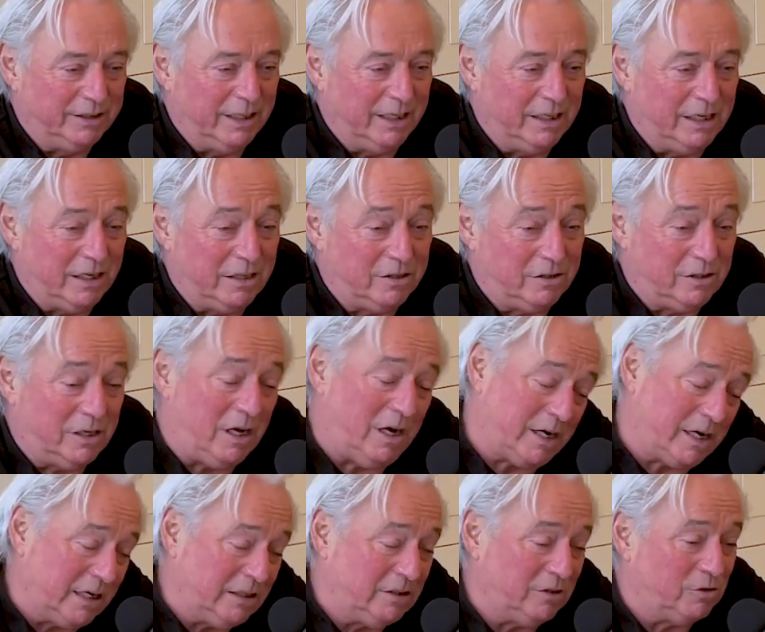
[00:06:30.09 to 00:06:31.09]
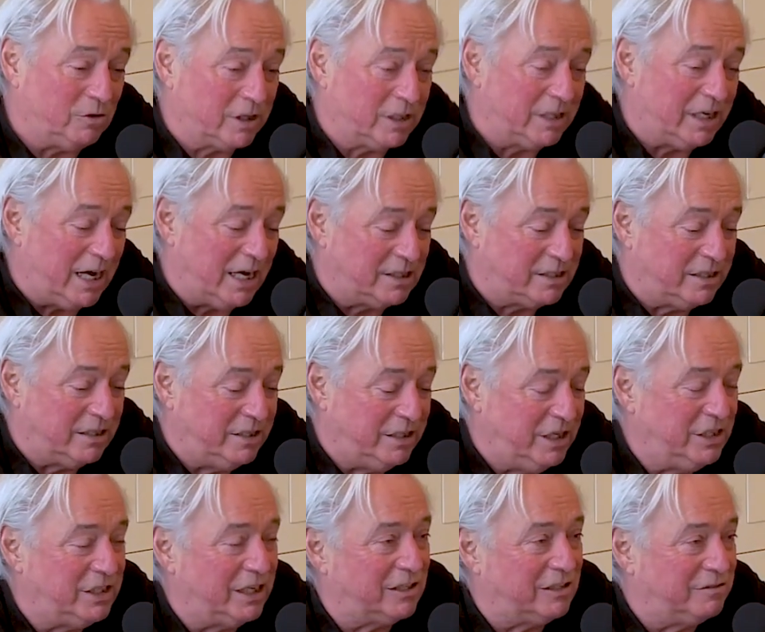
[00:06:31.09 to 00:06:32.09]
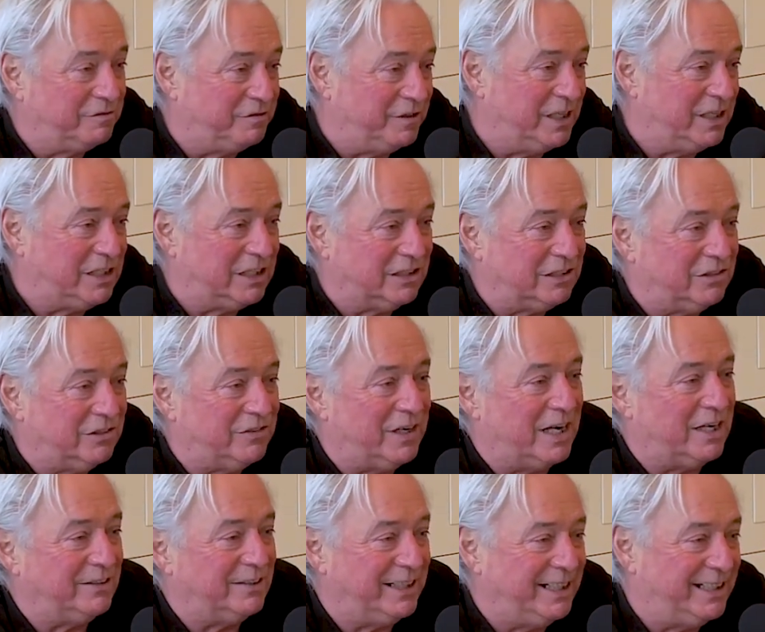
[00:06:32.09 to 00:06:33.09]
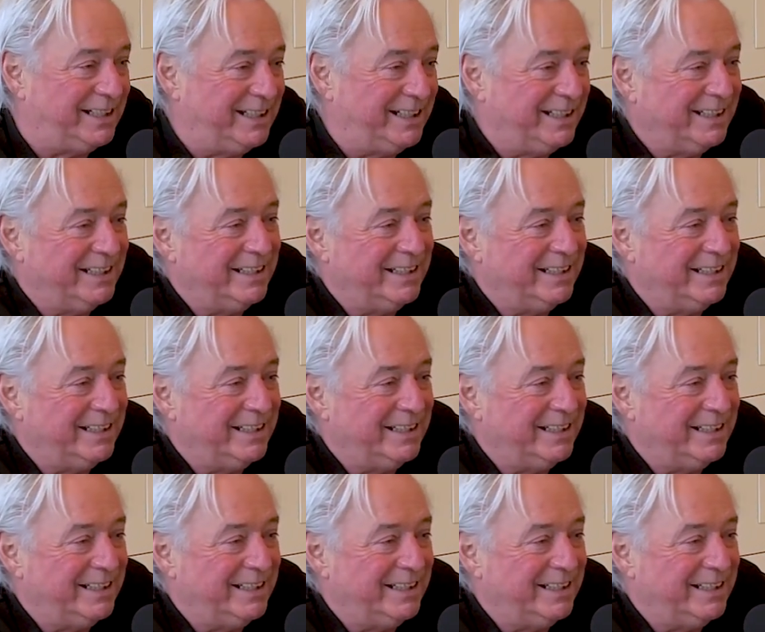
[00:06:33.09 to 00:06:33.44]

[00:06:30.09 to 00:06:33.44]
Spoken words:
And I thought, I can organize the DJ convention around it. Yeah.